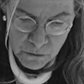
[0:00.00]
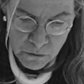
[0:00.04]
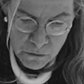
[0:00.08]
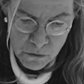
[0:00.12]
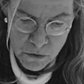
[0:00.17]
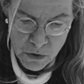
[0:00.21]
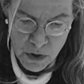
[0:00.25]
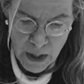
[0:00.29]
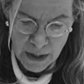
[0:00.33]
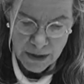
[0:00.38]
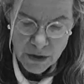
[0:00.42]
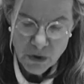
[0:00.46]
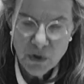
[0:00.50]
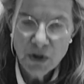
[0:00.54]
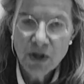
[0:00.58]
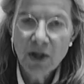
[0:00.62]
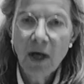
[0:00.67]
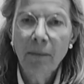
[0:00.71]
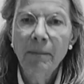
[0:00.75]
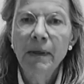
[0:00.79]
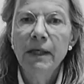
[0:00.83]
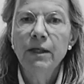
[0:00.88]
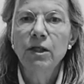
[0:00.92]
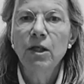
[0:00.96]
try to
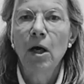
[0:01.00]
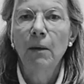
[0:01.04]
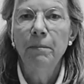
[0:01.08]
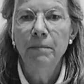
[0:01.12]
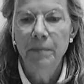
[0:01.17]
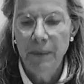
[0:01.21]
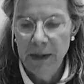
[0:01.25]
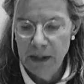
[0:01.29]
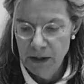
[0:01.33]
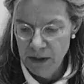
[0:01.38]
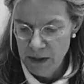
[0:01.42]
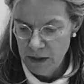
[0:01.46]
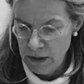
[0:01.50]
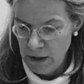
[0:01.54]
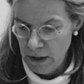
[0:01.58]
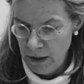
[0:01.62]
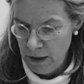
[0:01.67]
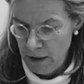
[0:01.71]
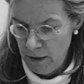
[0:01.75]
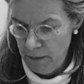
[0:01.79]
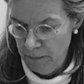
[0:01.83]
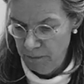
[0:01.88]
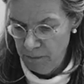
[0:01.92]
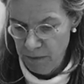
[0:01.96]
sum it up, because
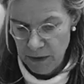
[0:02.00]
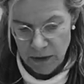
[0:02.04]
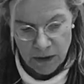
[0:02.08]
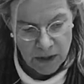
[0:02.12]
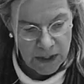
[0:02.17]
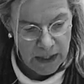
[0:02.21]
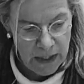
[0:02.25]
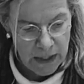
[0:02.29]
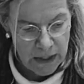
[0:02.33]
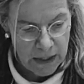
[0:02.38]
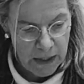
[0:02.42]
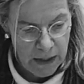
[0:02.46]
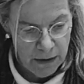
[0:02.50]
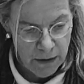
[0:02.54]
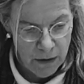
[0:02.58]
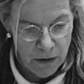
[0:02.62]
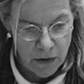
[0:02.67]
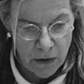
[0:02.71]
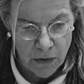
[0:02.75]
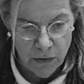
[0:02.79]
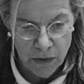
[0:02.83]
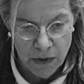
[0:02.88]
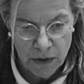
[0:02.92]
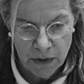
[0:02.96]
taking, you
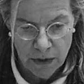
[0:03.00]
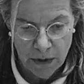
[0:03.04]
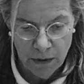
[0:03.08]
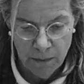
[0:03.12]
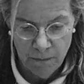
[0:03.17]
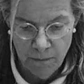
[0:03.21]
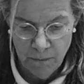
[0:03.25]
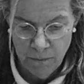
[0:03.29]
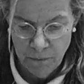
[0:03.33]
know, the